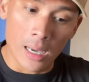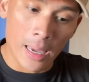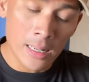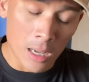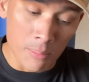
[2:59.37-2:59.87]

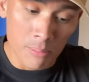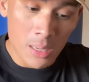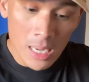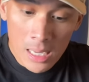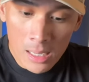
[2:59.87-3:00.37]
end up
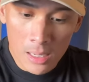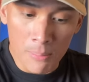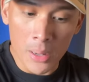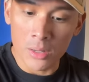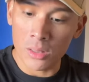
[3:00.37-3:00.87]
being
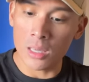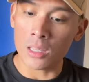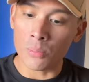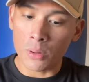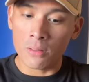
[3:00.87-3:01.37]
compared to the
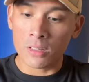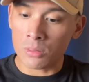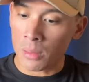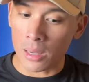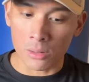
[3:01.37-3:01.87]
other
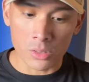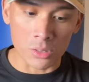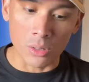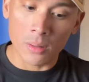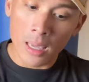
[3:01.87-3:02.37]
previous models. So